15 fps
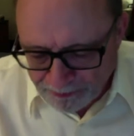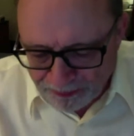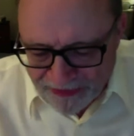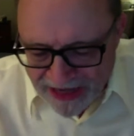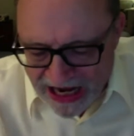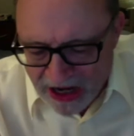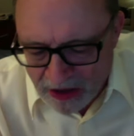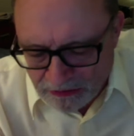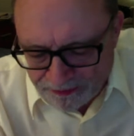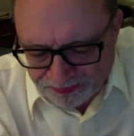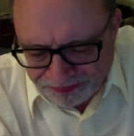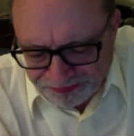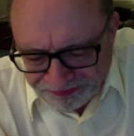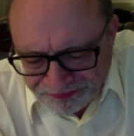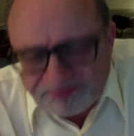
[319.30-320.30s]
Now,
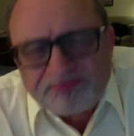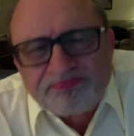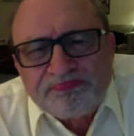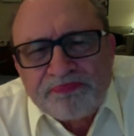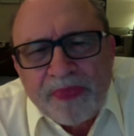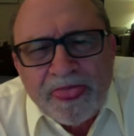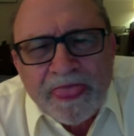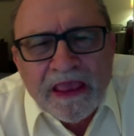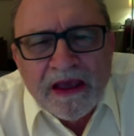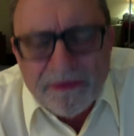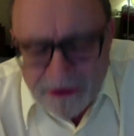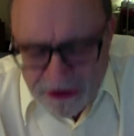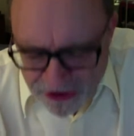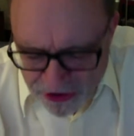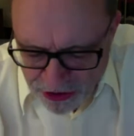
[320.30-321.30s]

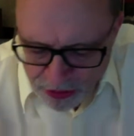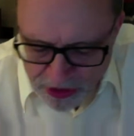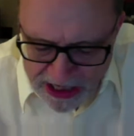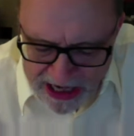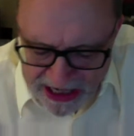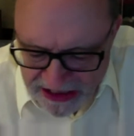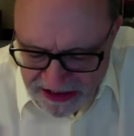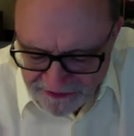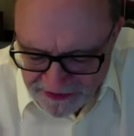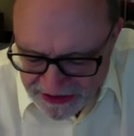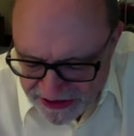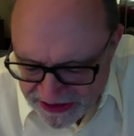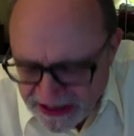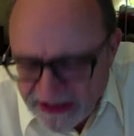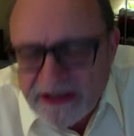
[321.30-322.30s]
there's two kinds of
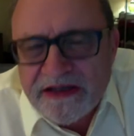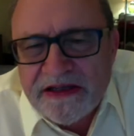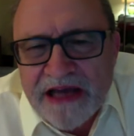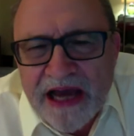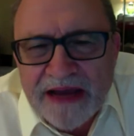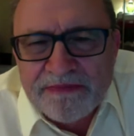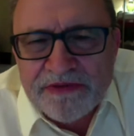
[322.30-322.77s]
extended time